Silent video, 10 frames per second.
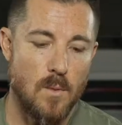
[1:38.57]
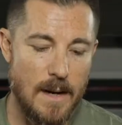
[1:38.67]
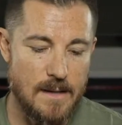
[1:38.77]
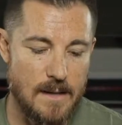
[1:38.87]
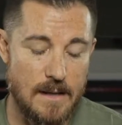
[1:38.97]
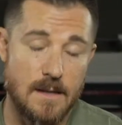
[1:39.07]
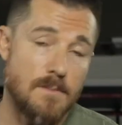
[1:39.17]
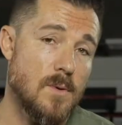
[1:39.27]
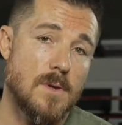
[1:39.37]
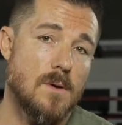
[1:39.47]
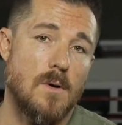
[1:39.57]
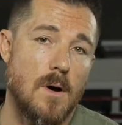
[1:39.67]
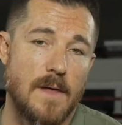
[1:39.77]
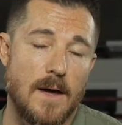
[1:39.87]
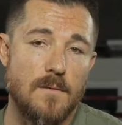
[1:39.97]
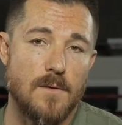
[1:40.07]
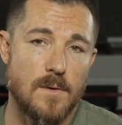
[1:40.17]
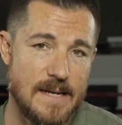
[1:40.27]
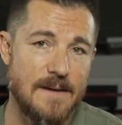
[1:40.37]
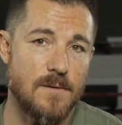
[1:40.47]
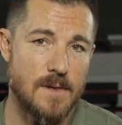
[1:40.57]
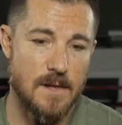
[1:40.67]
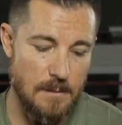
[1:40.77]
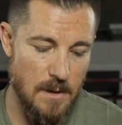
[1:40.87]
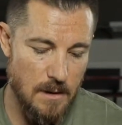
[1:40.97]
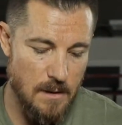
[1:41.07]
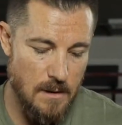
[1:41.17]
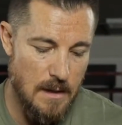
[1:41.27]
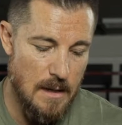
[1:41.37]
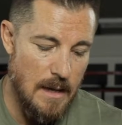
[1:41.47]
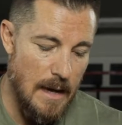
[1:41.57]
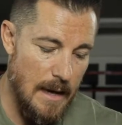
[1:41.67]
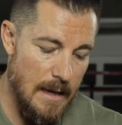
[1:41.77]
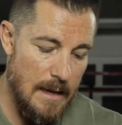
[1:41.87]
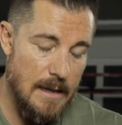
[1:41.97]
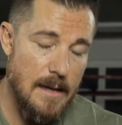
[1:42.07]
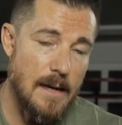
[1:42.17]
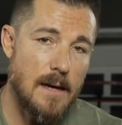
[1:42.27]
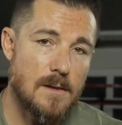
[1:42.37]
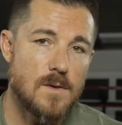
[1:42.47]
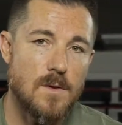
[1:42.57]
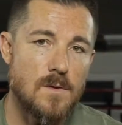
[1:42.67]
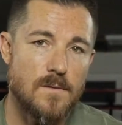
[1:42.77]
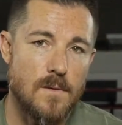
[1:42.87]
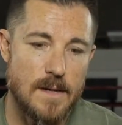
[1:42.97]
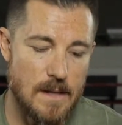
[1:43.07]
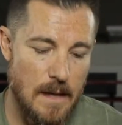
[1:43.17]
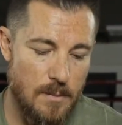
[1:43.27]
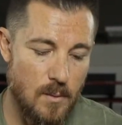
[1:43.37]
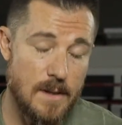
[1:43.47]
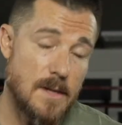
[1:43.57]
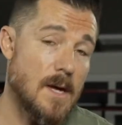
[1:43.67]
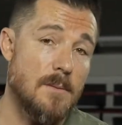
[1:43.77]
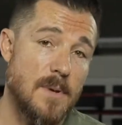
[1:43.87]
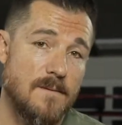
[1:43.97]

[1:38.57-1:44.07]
weights is because they offer a different stimulus. A Zeus, for example, is going to be